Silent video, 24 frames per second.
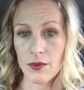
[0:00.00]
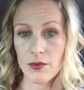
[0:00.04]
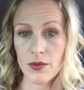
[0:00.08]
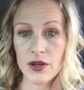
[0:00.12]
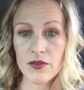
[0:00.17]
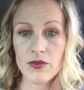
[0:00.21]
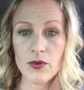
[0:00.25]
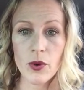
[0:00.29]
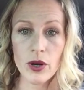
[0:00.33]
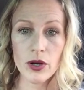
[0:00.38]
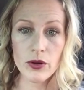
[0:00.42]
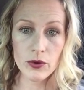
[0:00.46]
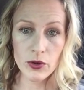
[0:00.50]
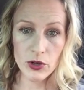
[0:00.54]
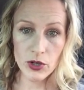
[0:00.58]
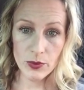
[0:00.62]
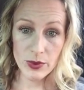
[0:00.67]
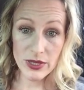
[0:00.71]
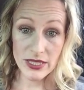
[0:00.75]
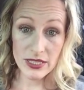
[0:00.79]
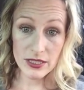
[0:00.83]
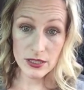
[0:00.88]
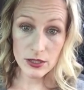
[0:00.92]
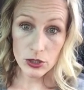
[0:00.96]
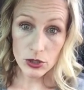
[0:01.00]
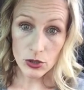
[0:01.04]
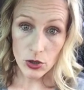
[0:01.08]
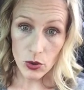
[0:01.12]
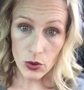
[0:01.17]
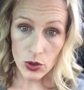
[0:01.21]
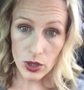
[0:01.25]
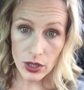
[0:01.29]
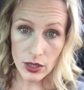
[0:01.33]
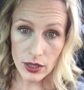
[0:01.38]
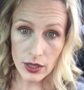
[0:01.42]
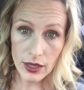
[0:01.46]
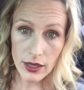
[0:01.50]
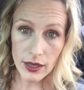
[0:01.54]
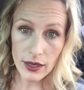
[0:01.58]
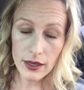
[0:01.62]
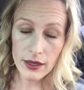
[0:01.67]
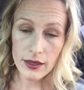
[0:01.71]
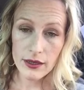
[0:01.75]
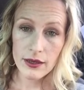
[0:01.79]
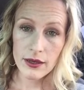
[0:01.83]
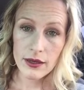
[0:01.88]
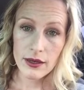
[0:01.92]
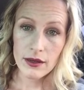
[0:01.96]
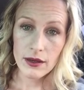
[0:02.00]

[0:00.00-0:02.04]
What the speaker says: But if you want to grow your business locally,